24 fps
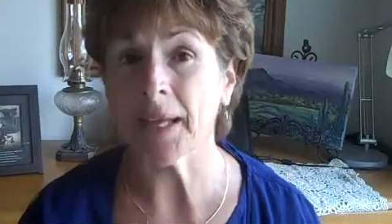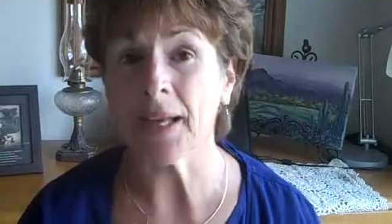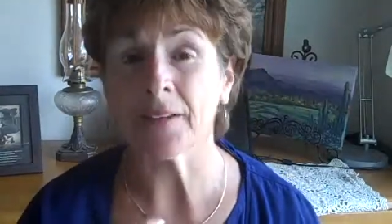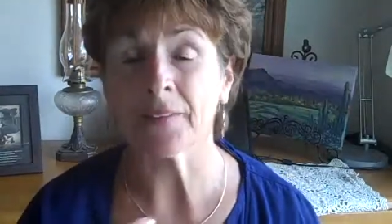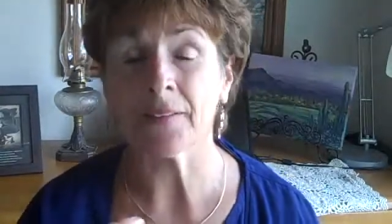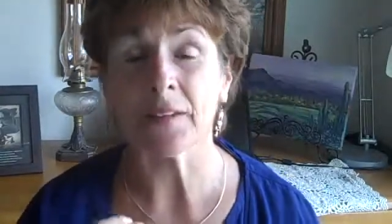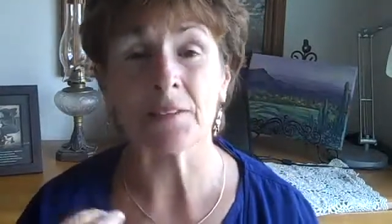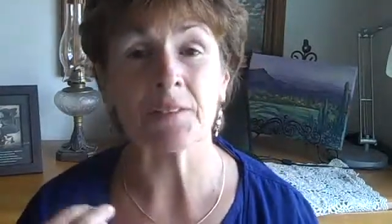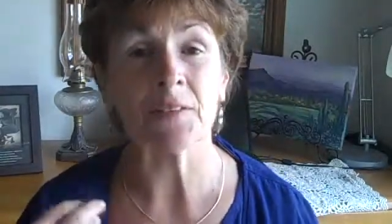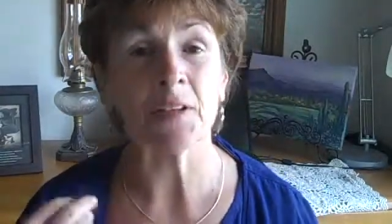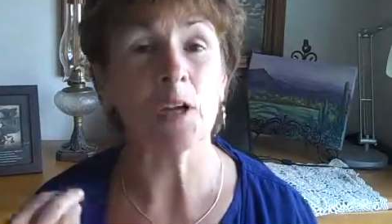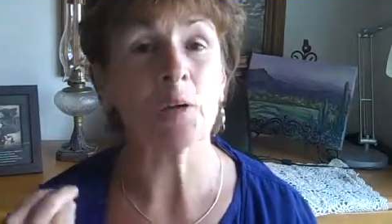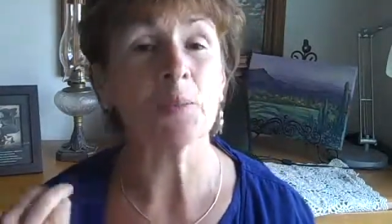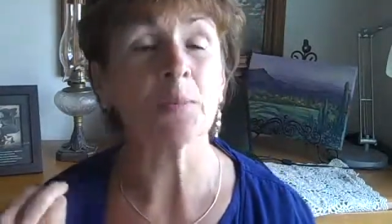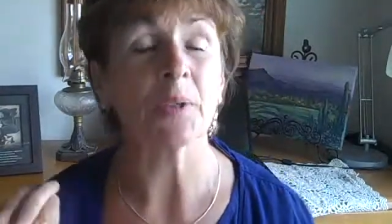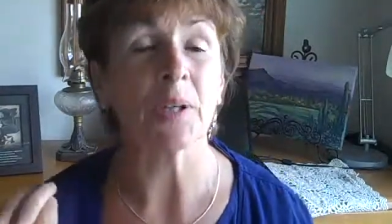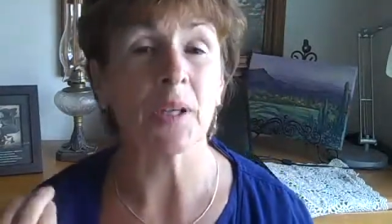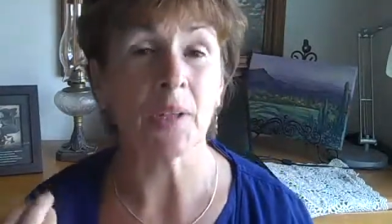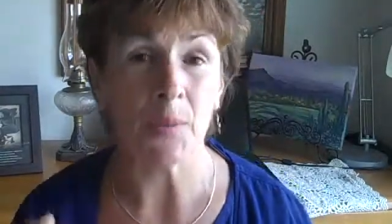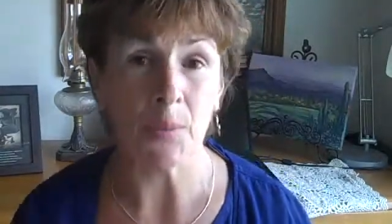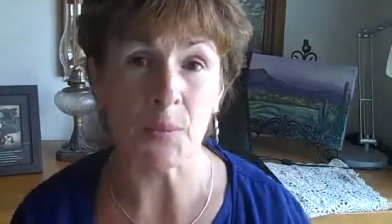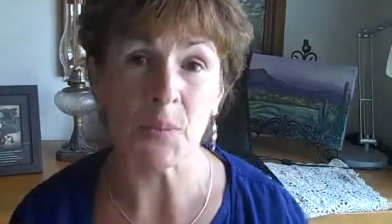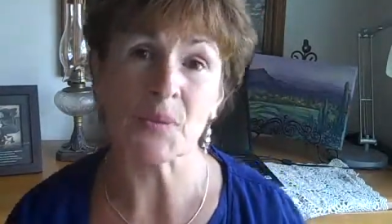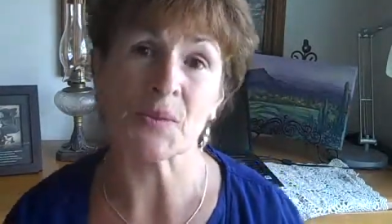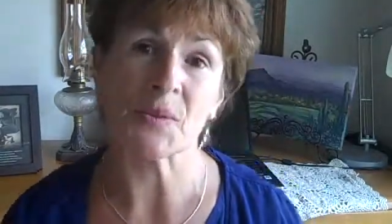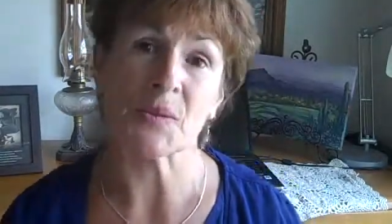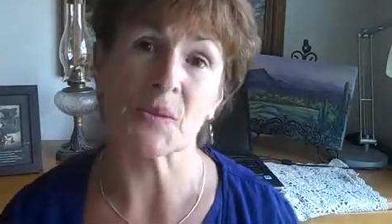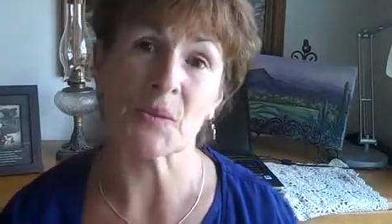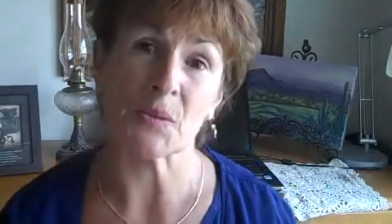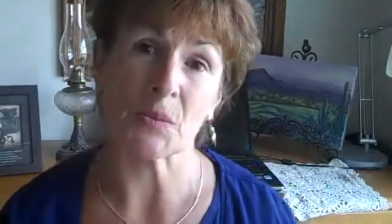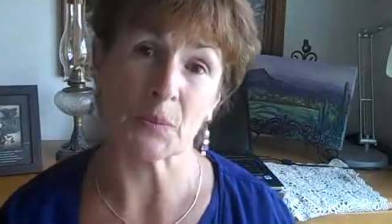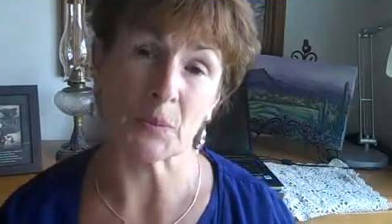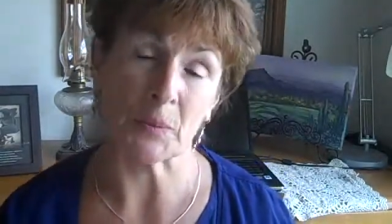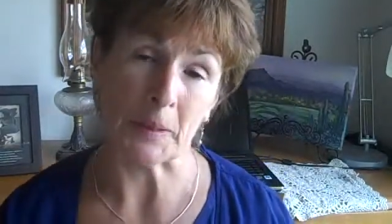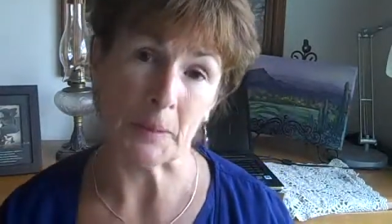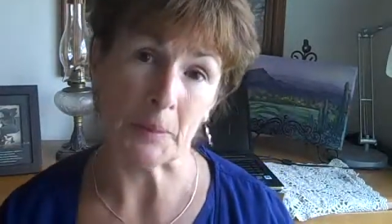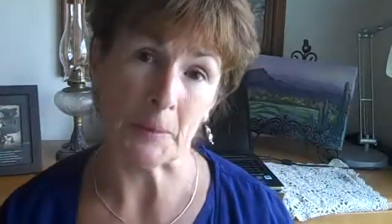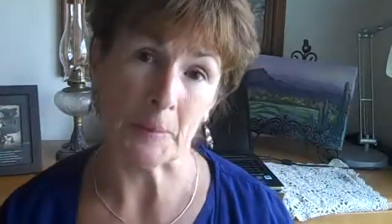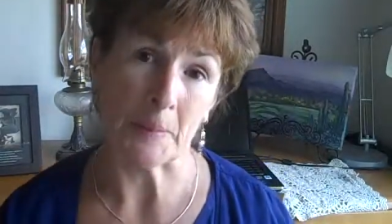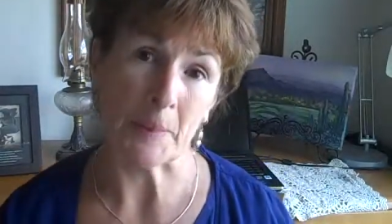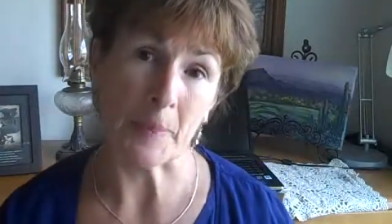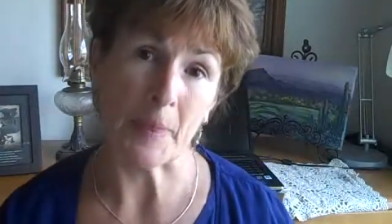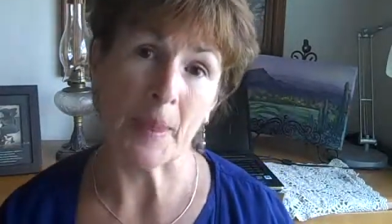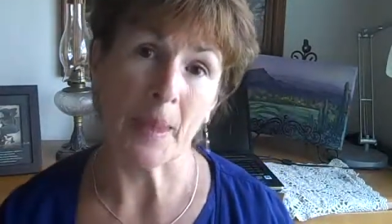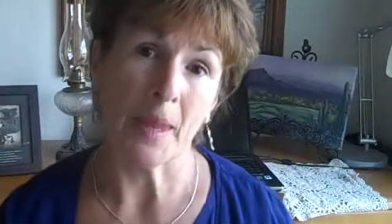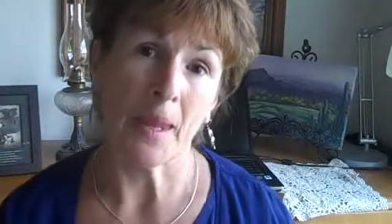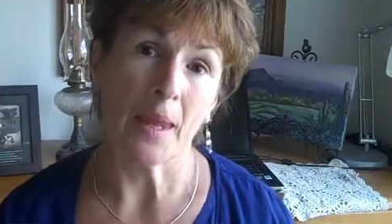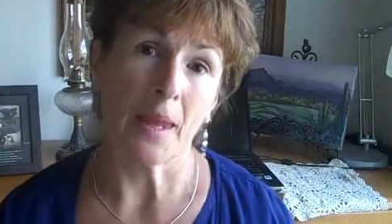and they've helped others as well.